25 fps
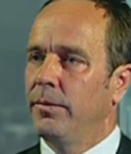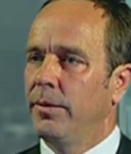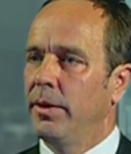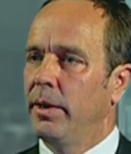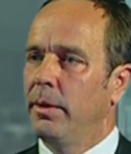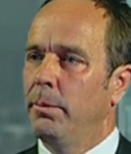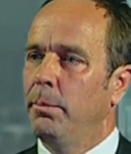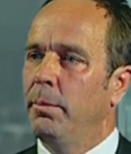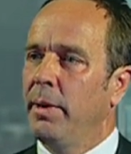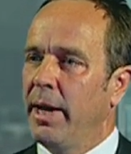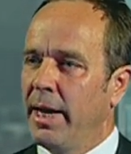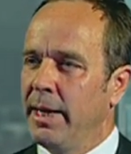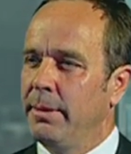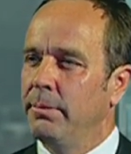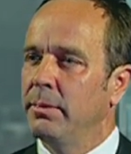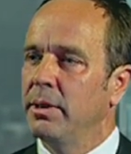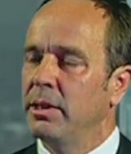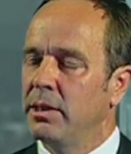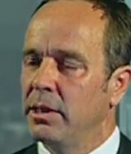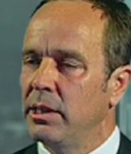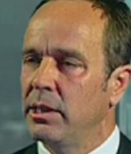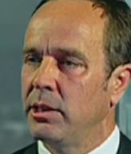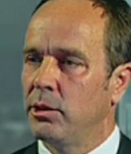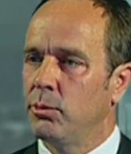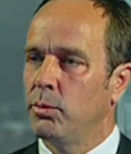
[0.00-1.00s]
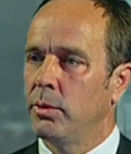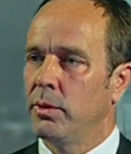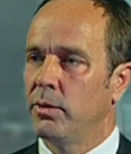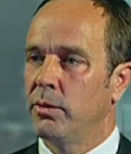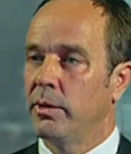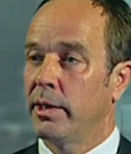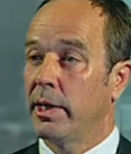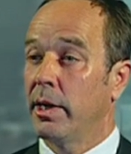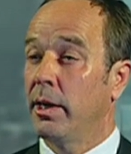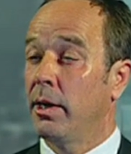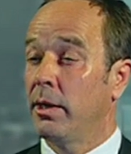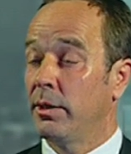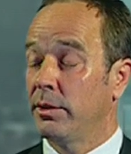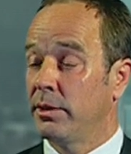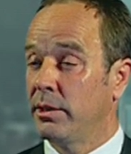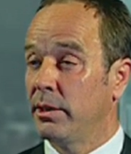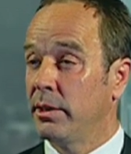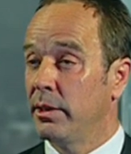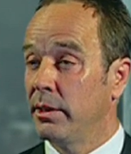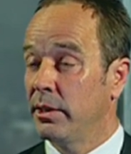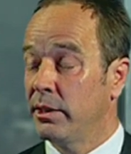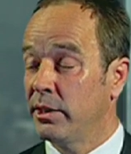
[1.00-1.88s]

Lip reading: that payment is with regard to